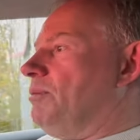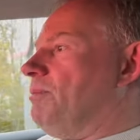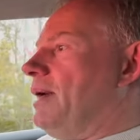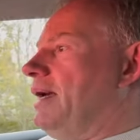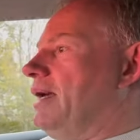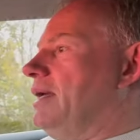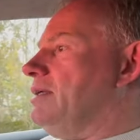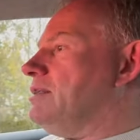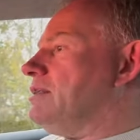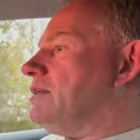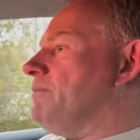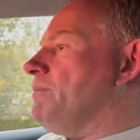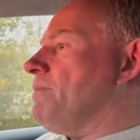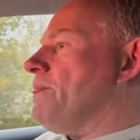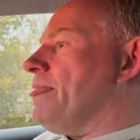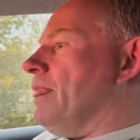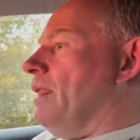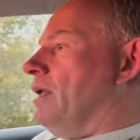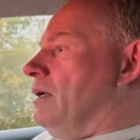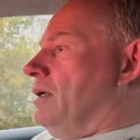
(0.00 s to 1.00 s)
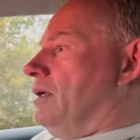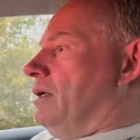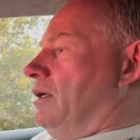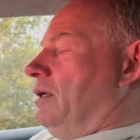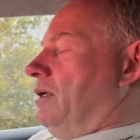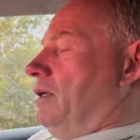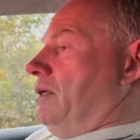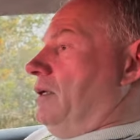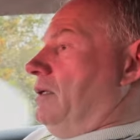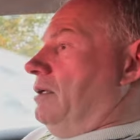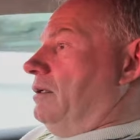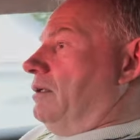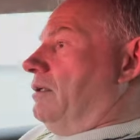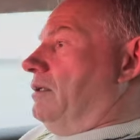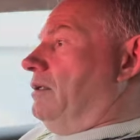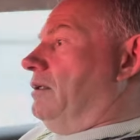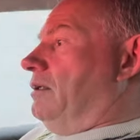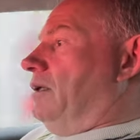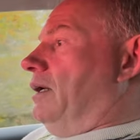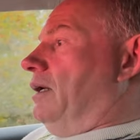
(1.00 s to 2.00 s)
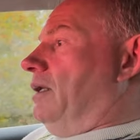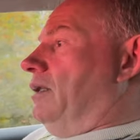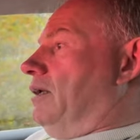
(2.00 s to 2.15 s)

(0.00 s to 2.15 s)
made. To